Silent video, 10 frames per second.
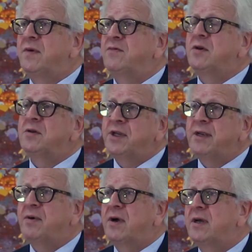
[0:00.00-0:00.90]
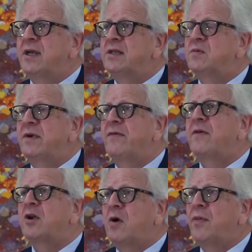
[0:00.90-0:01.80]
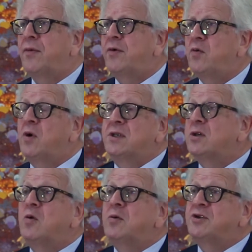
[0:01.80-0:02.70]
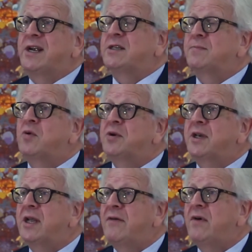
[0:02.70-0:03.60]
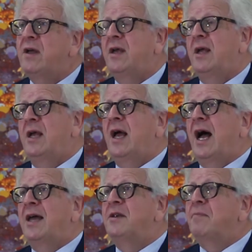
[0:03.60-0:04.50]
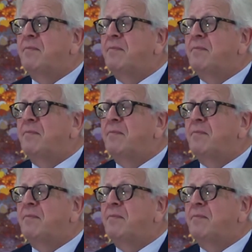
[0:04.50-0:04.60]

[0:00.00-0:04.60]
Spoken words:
we've drilled deeper is we've gone through what is called transported cover, and